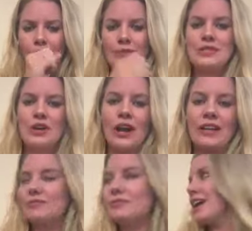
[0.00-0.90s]
I'm
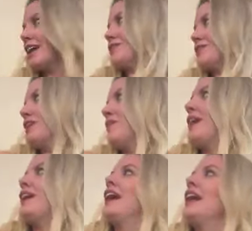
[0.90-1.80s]
sorry. I gotta get a drink of
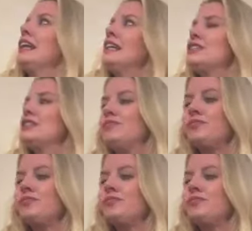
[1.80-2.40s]
water. I got an itch.